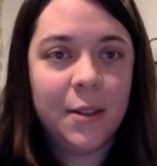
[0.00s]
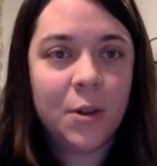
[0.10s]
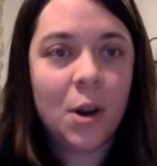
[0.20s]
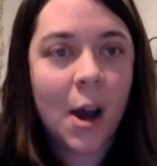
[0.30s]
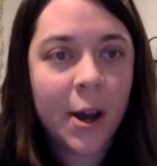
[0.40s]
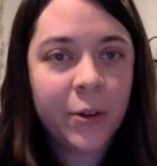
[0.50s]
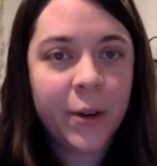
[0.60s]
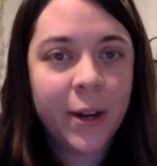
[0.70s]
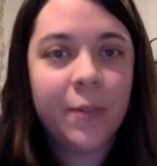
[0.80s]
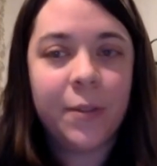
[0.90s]
for
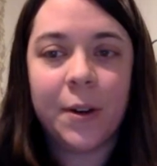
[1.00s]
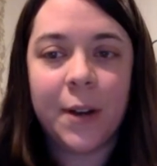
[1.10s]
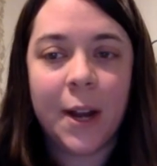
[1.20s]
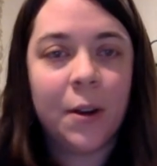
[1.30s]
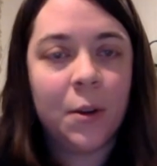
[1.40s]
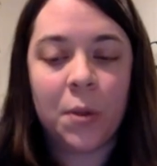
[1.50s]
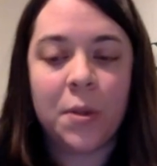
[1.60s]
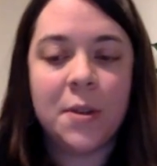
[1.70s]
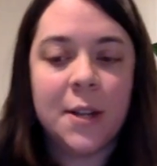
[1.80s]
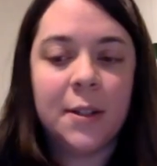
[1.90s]
honoring of their inherent
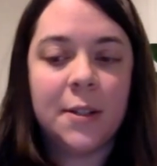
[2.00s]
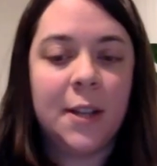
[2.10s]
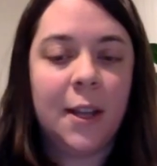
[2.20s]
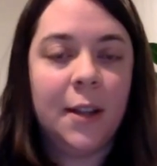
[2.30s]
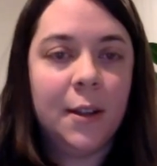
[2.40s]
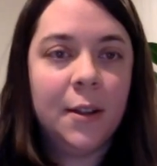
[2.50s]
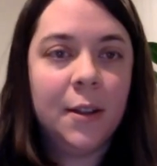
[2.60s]
worth and dignity,